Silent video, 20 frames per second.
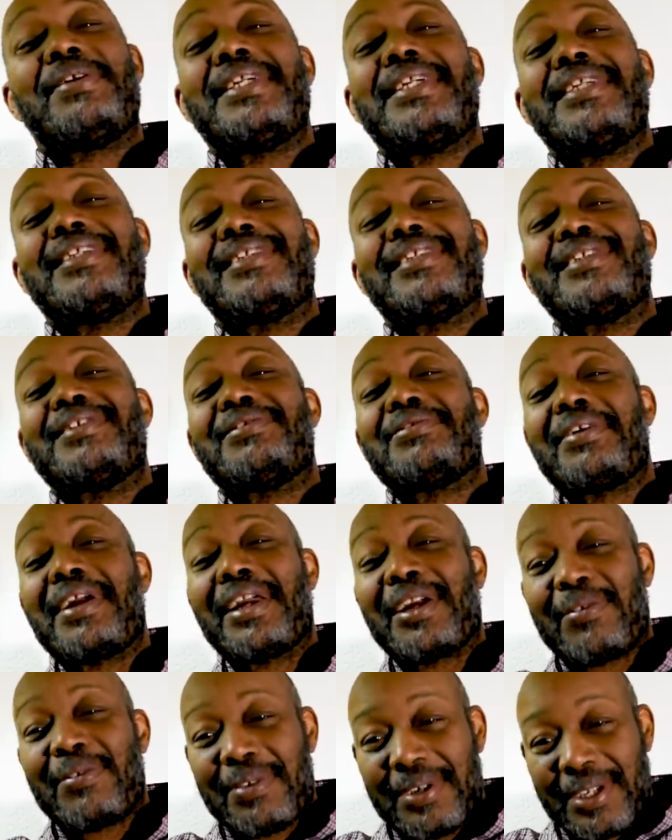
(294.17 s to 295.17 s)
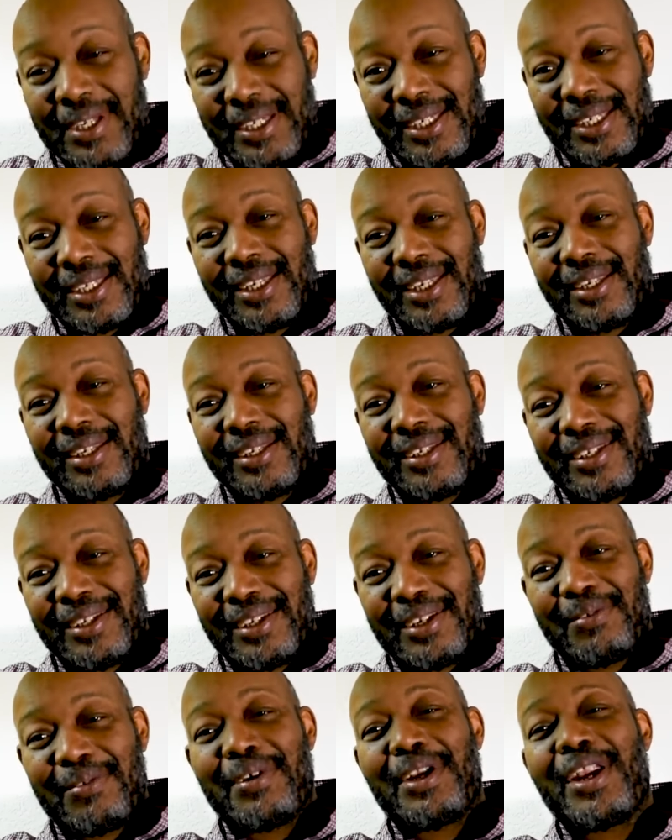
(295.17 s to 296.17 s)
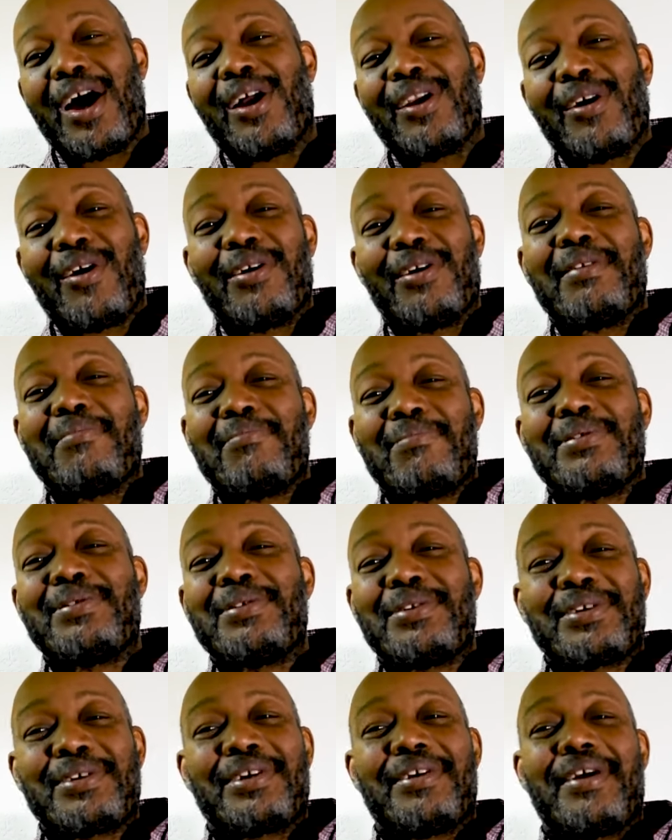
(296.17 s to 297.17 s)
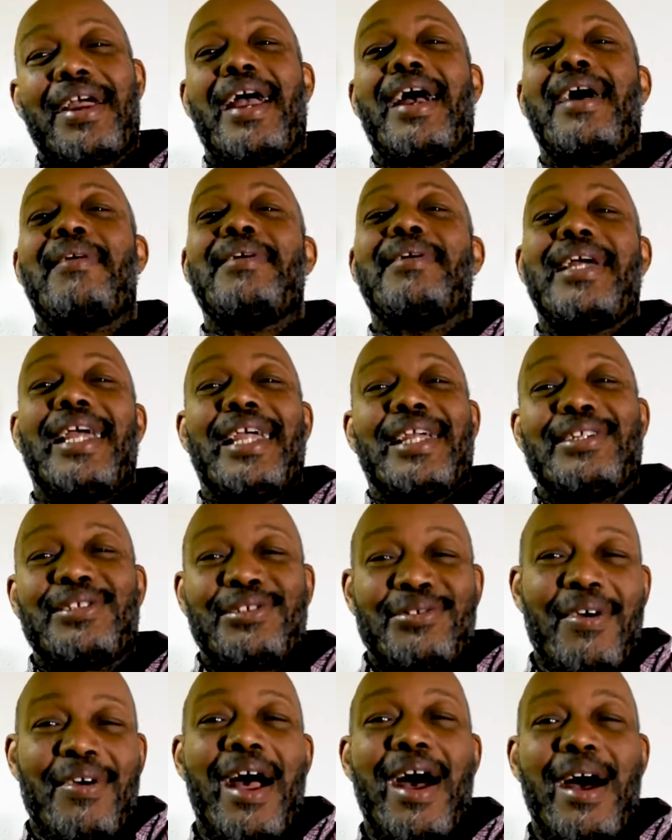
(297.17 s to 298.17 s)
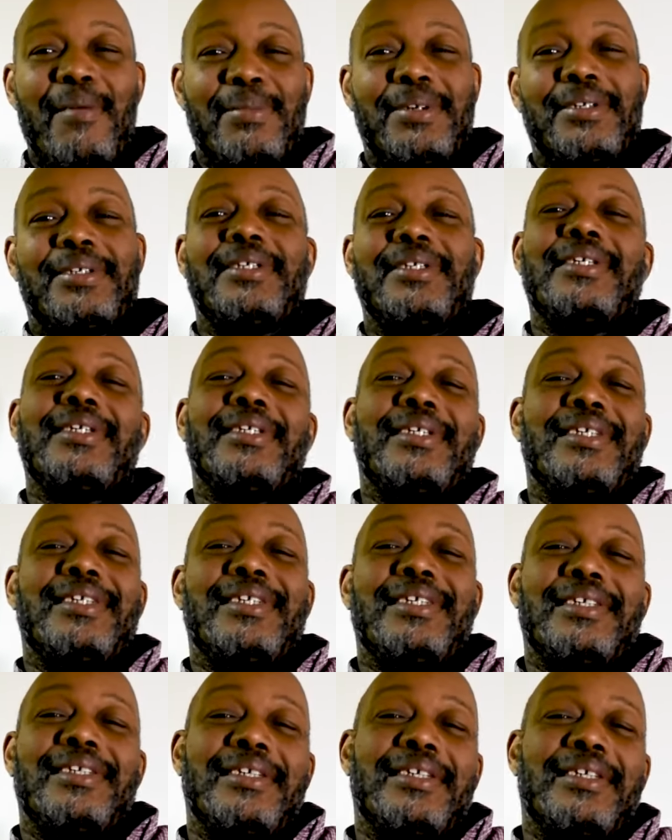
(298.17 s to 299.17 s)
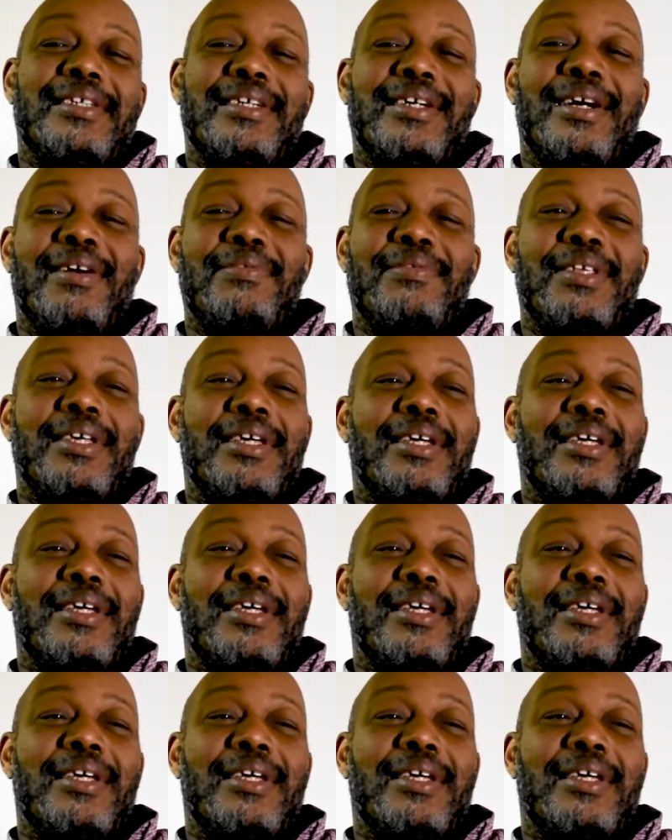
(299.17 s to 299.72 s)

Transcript: peace and tranquility without all the bull crap and drama of